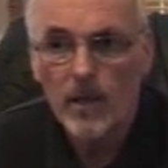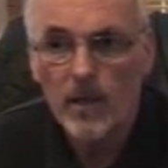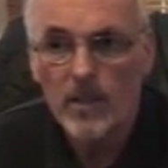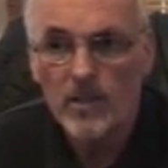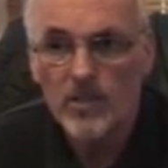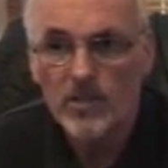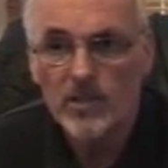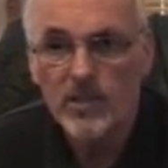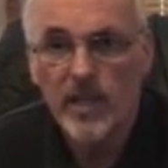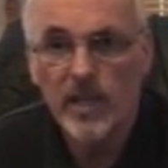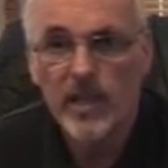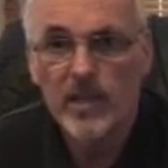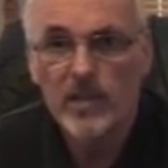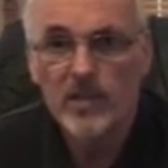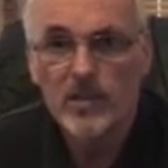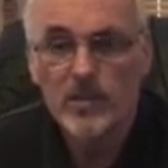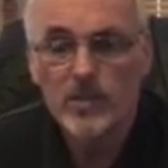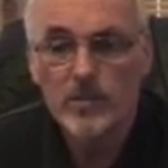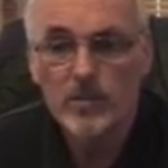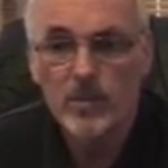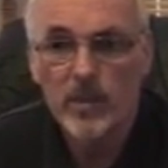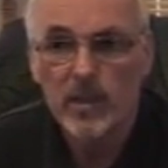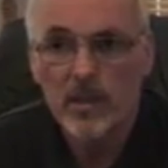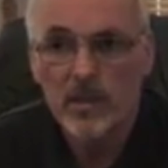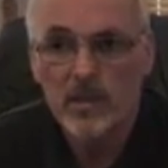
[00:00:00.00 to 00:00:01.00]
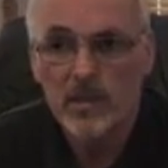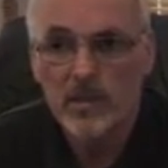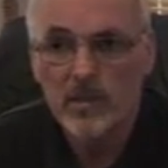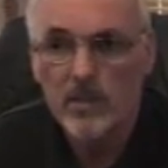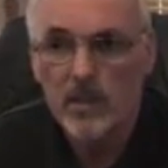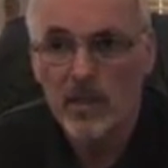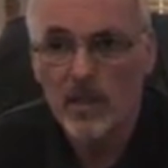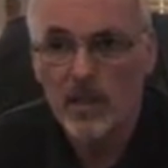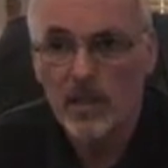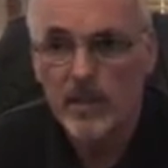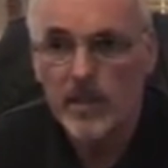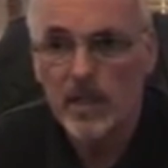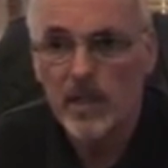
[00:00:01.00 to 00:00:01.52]
and Sellindge and
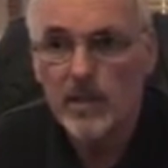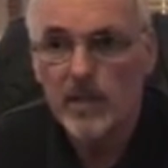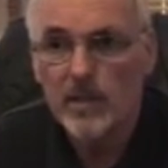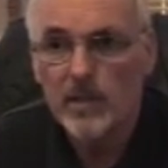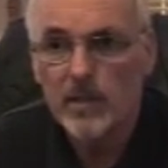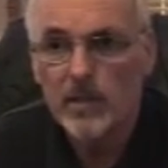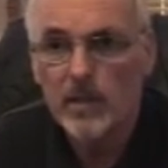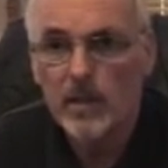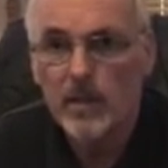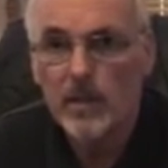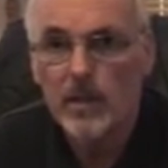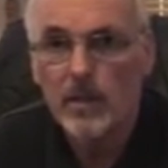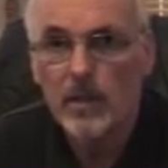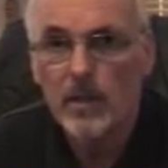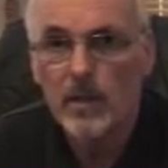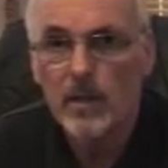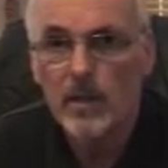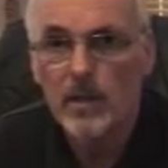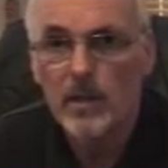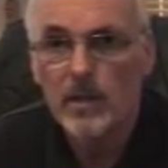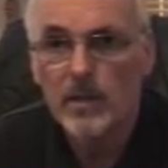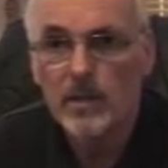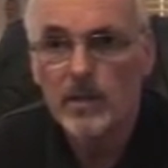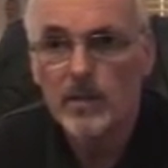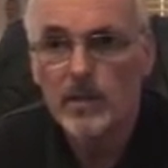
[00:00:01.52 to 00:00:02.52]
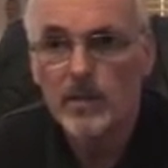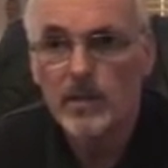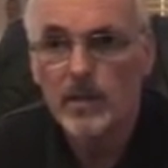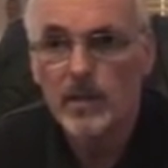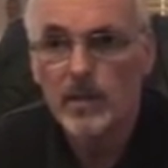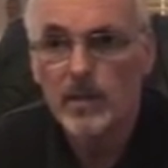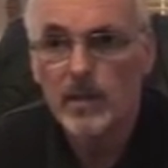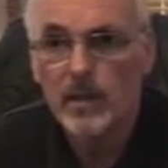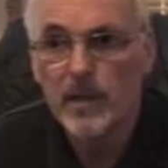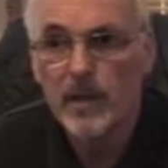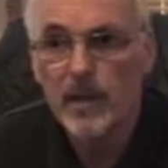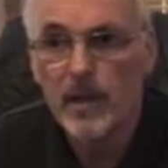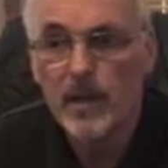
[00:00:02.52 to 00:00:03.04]
places like that, and
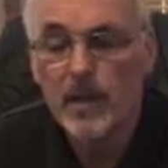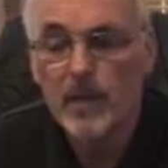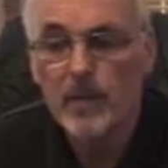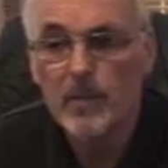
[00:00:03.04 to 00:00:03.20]
they